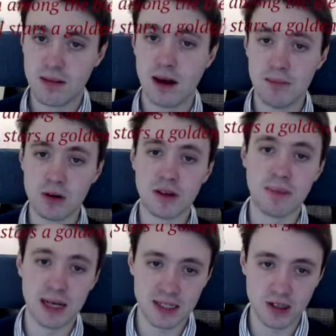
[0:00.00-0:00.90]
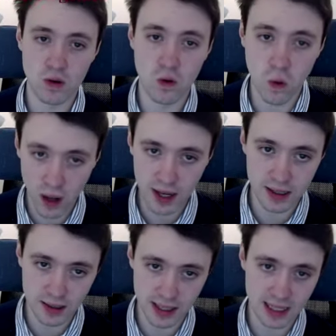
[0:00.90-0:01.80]
among the blessed
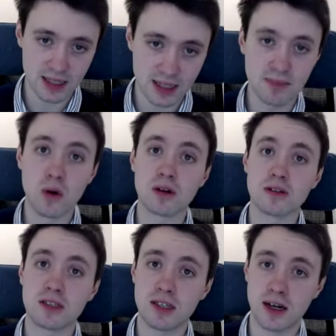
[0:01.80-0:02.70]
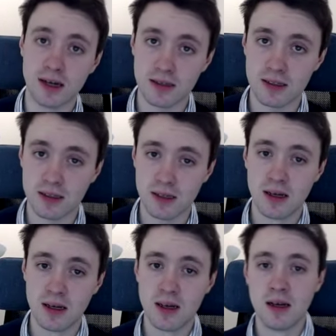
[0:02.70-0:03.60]
choirs, hast immortal stars,
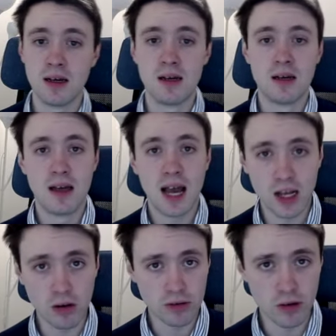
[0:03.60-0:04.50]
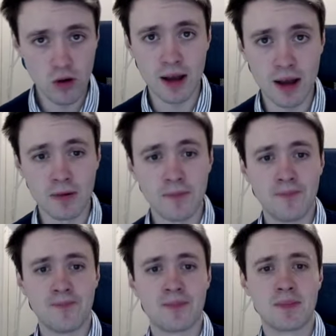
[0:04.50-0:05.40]
a golden crown.
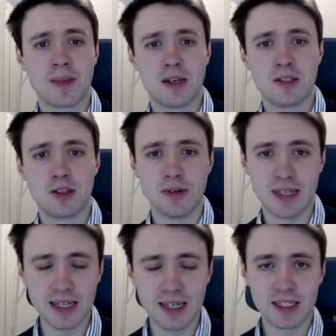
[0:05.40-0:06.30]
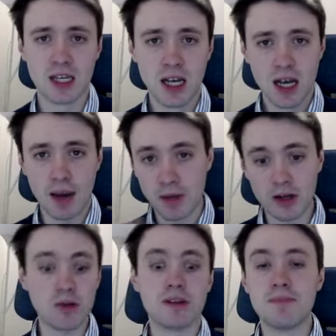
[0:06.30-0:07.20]
So he takes, I'm not
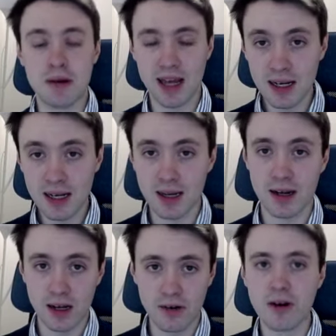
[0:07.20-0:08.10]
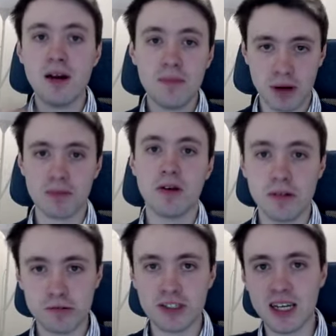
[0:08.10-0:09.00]
going to Mount Helicon alone, but I'm going
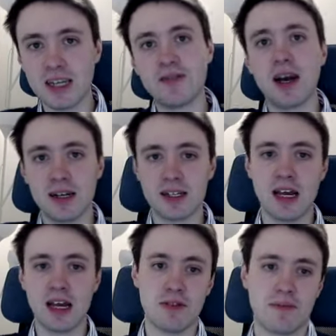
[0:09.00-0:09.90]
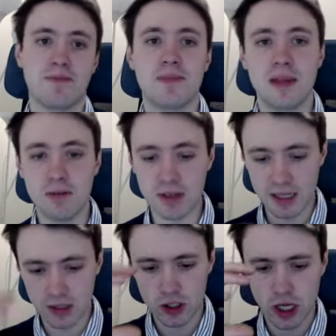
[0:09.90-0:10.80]
to ascend even higher to heaven,
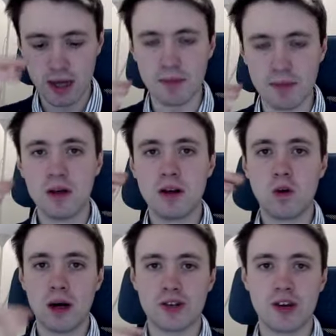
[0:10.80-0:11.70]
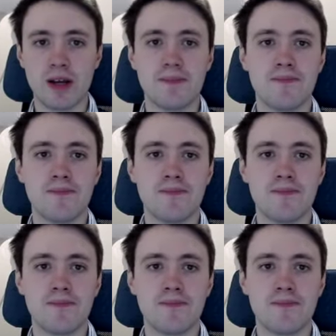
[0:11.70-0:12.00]
within the same quatrain.